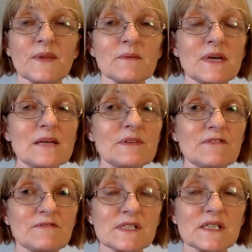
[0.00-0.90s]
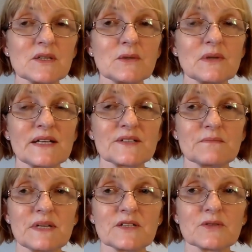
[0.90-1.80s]
There may be physical
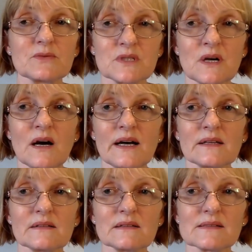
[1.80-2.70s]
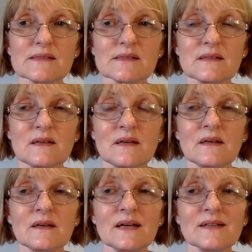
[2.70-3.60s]
and mental tiredness,
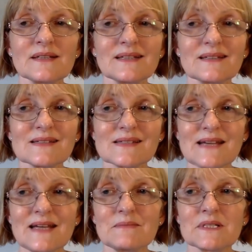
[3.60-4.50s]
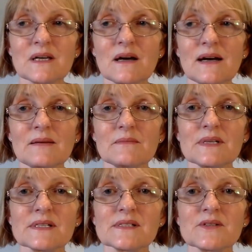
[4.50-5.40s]
and yet at the same time,
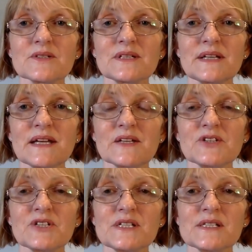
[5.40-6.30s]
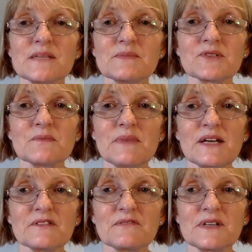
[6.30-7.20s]
a certain energy seems to
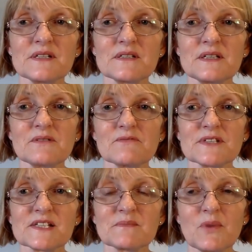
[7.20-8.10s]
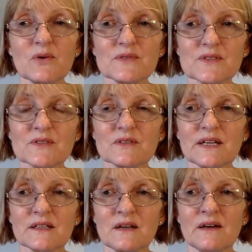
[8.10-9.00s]
manifest in response to
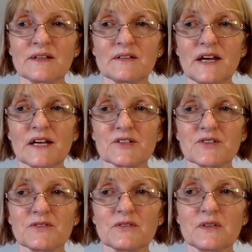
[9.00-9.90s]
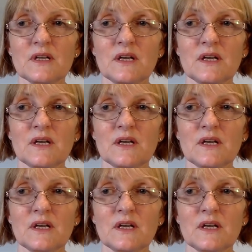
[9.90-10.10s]
that kind of action,